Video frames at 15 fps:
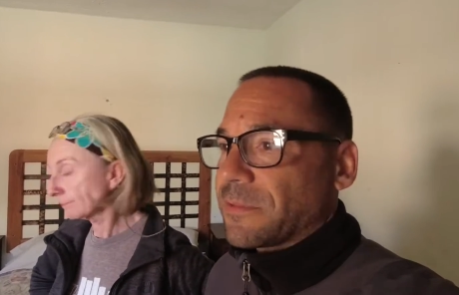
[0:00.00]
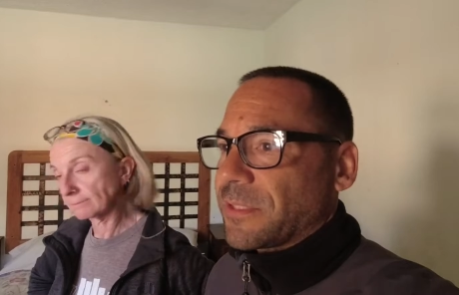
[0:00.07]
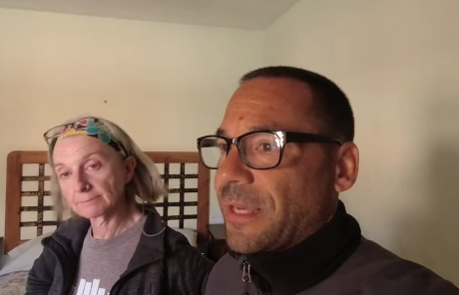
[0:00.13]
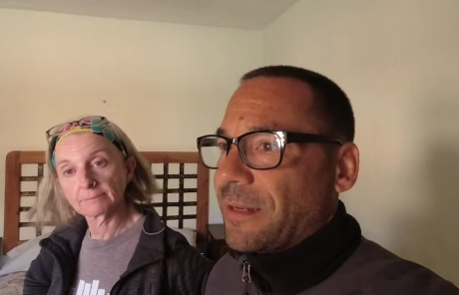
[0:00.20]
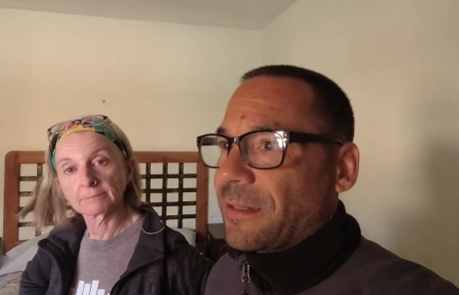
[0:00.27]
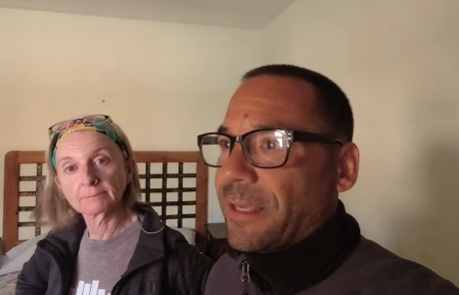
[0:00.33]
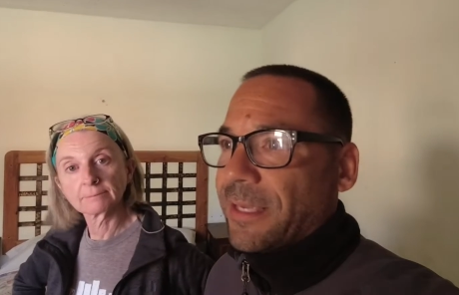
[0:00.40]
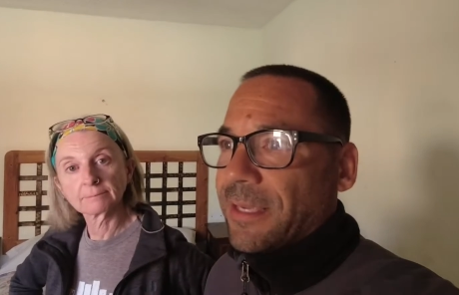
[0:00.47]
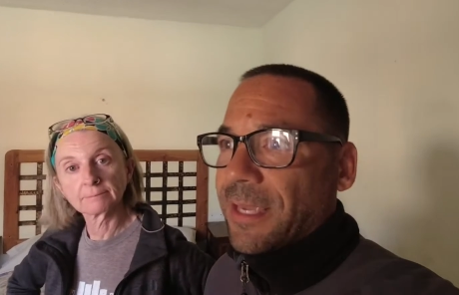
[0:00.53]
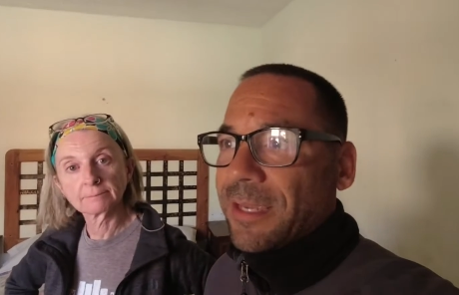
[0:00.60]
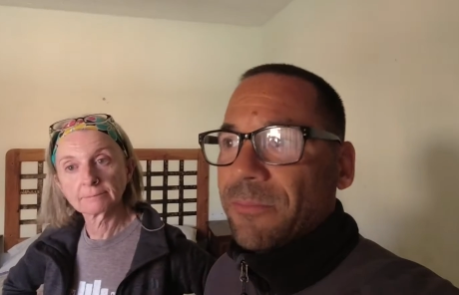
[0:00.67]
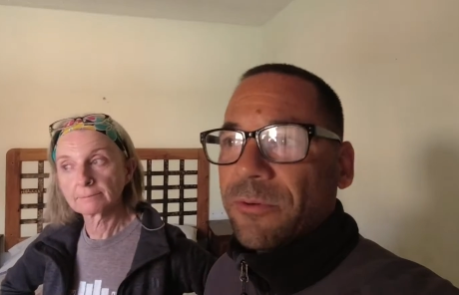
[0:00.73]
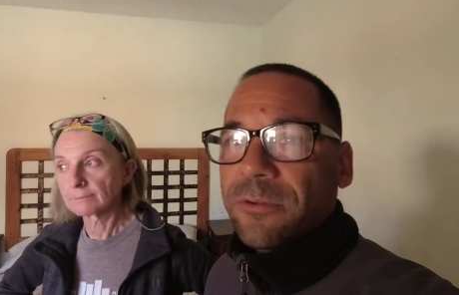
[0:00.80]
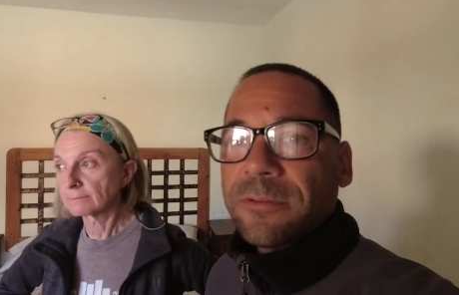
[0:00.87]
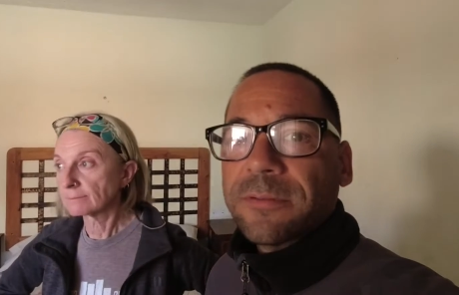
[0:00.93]
Speaker 1: satellite
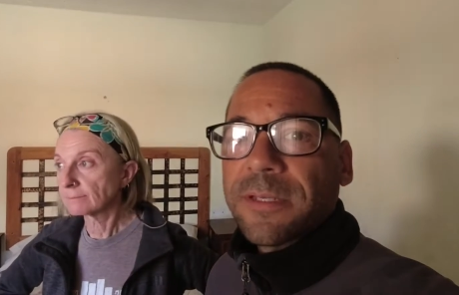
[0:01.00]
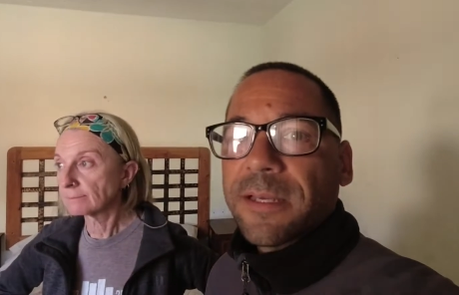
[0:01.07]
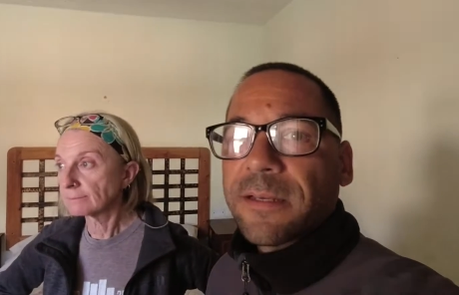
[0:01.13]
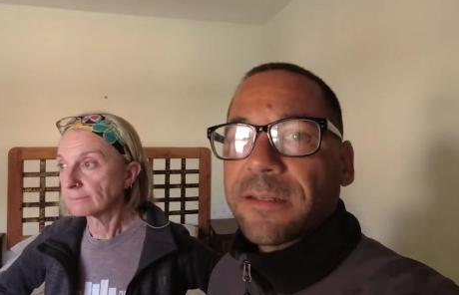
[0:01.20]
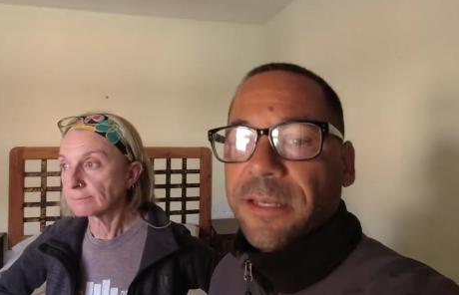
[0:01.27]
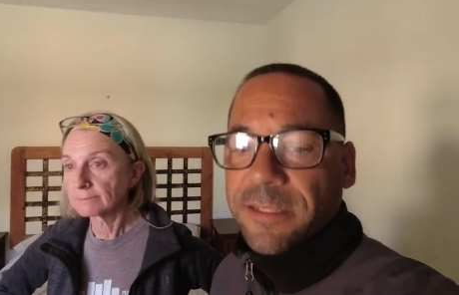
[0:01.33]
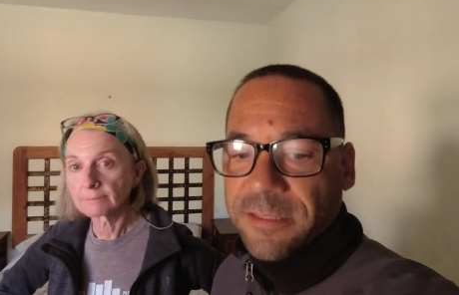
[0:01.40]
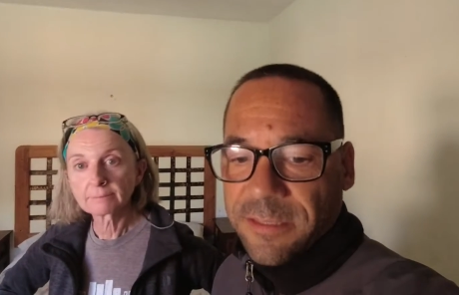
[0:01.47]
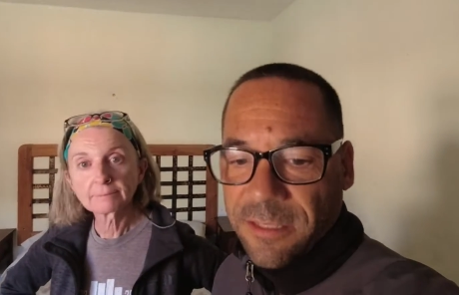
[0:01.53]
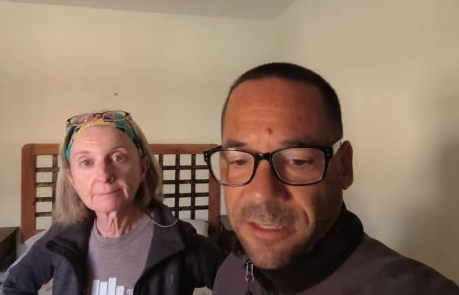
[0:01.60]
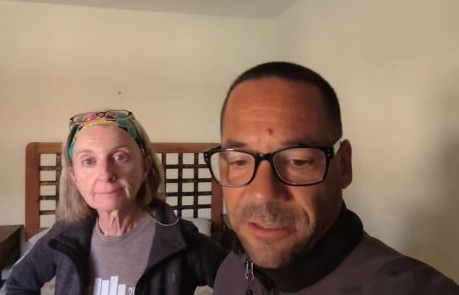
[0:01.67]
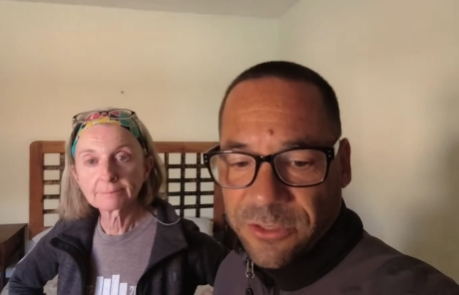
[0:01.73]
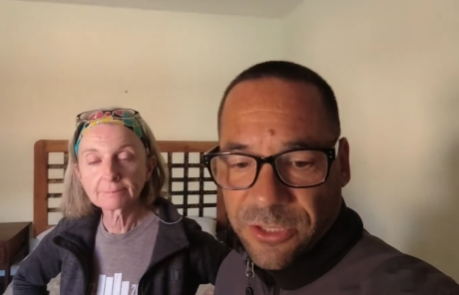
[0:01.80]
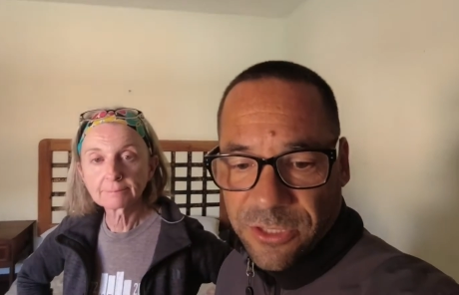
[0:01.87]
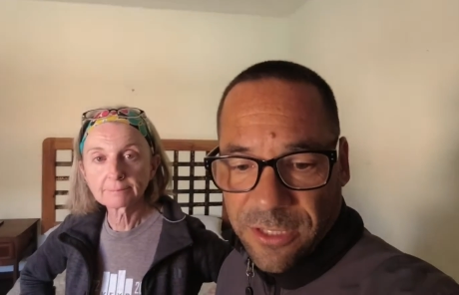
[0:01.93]
cable. Yeah, nice
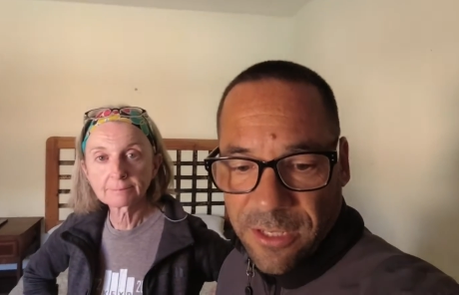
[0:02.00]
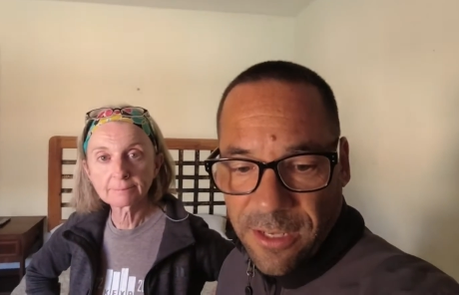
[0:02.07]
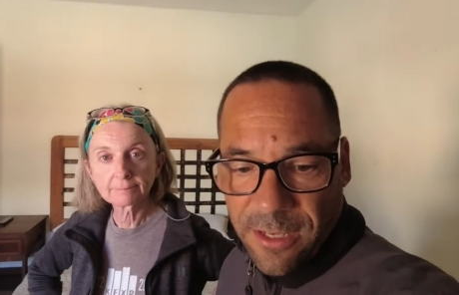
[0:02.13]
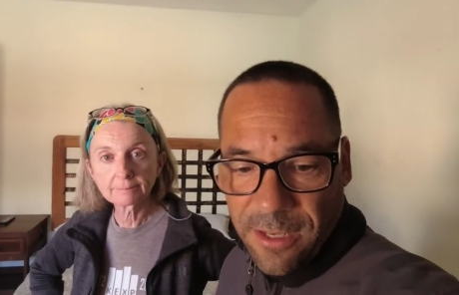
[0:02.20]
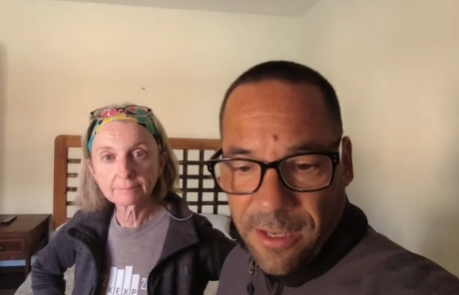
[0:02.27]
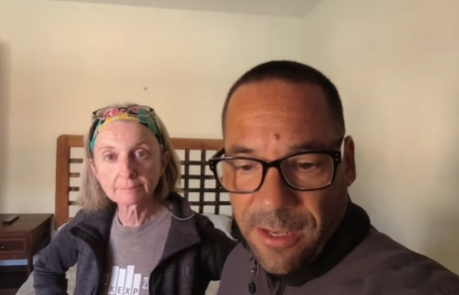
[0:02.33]
touch.